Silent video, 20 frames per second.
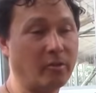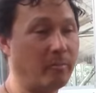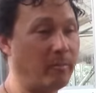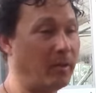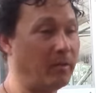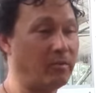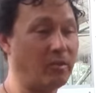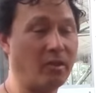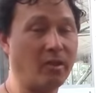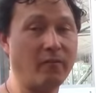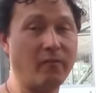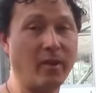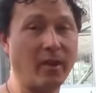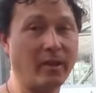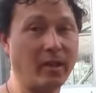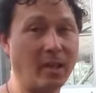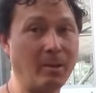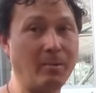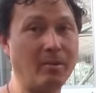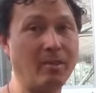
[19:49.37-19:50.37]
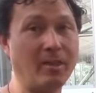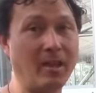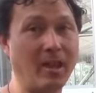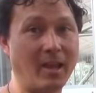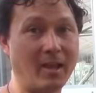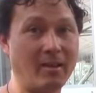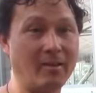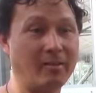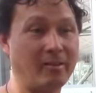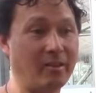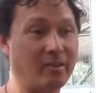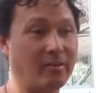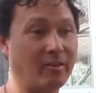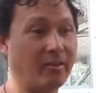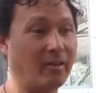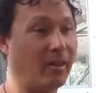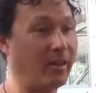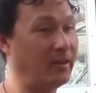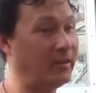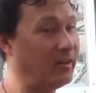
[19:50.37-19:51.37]
And basically if I came at the end of the
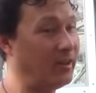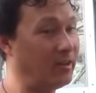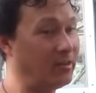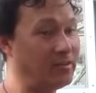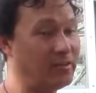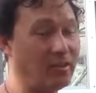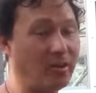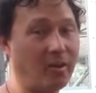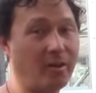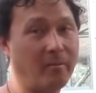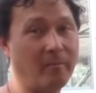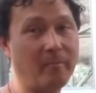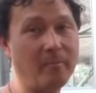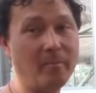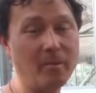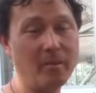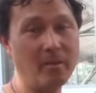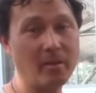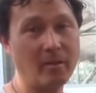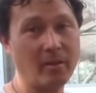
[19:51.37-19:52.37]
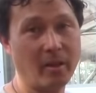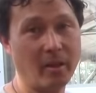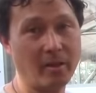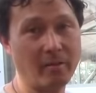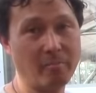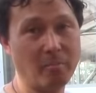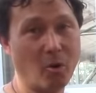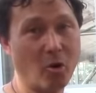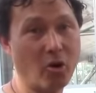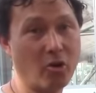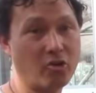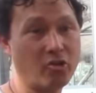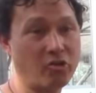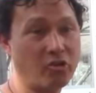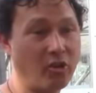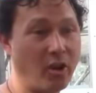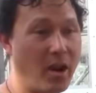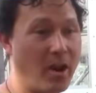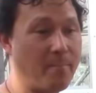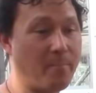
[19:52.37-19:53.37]
season, like next like
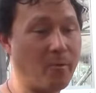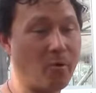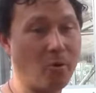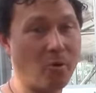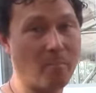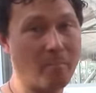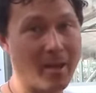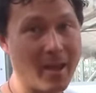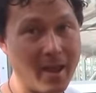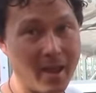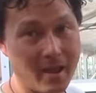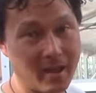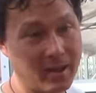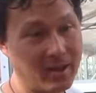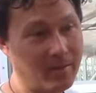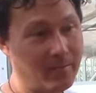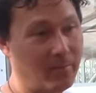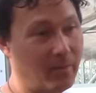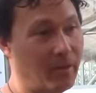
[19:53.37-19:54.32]
March, April, May,